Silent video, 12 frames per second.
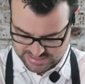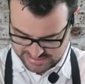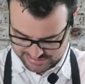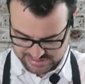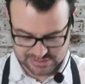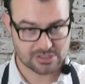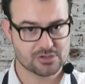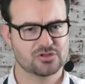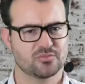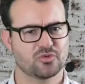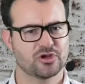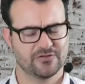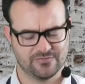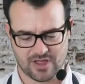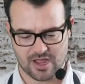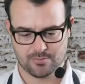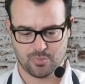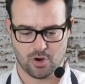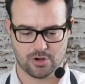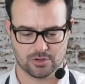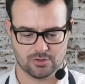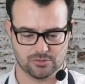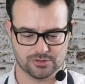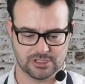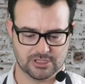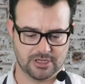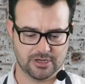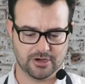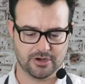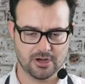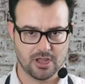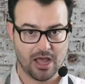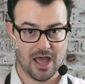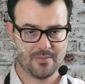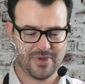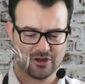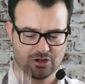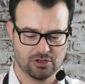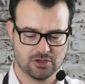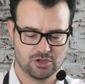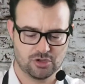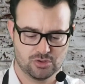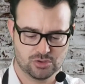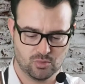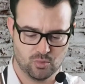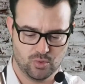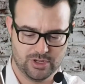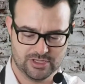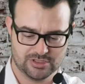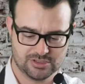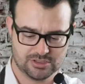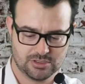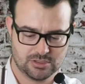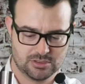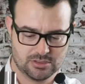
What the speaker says: And since there's some pretty fine particles in here, I'm actually going to use a whisk.